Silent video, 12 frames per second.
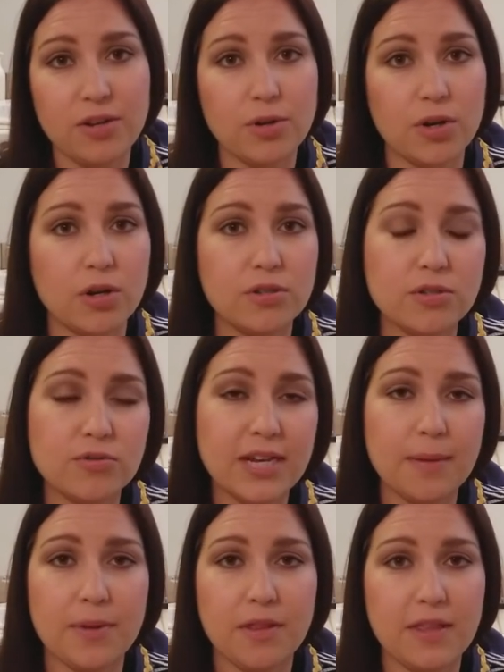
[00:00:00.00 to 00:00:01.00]
You can also
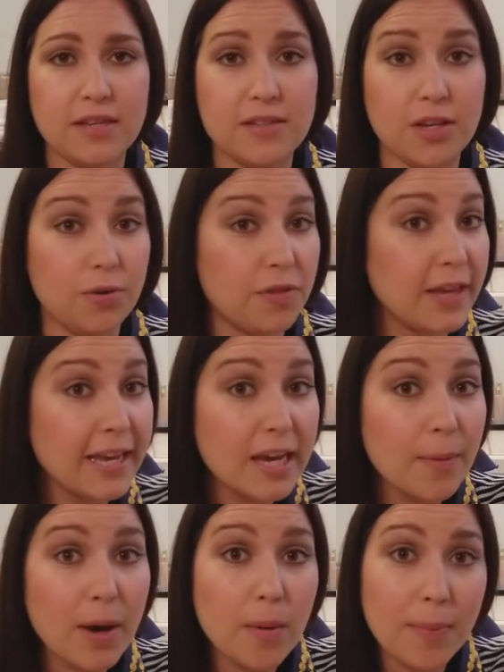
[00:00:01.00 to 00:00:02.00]
type in things that you're thinking
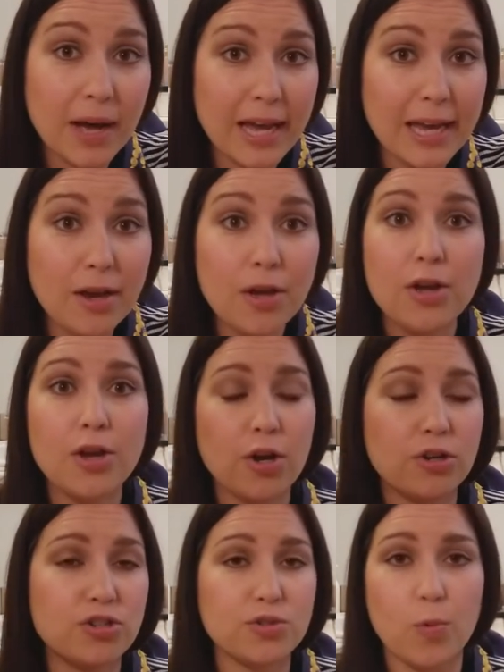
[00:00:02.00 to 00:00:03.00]
about buying
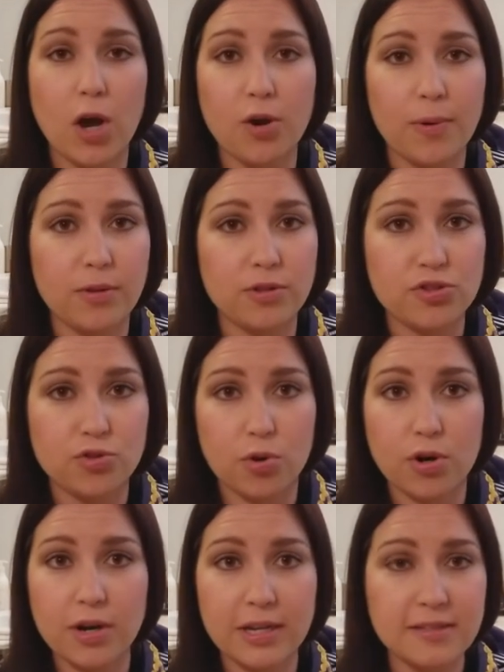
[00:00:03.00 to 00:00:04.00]
or just walk around the
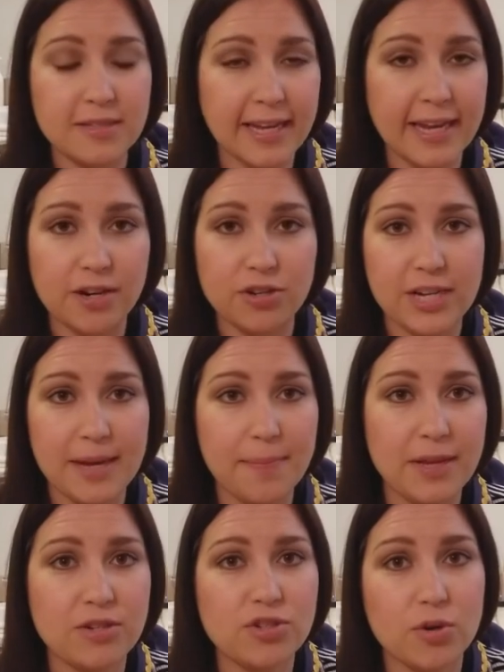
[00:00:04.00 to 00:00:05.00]
store and scan or type
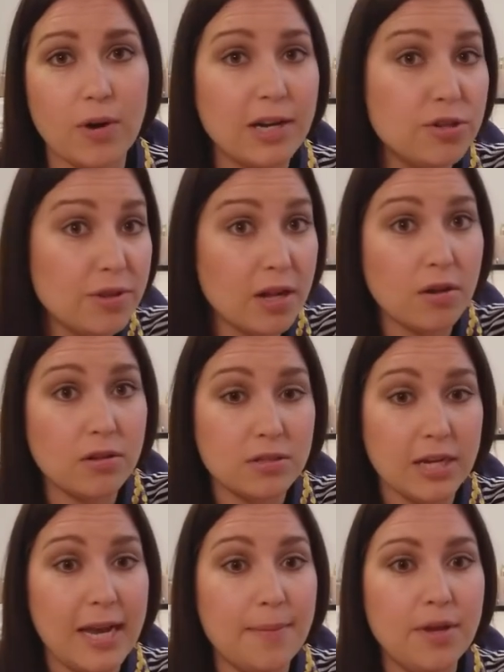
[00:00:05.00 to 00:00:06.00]
in. So I do that all the
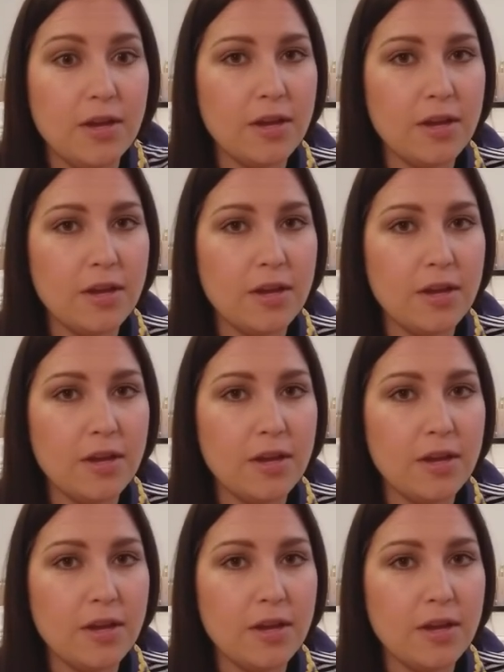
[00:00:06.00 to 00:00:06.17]
time.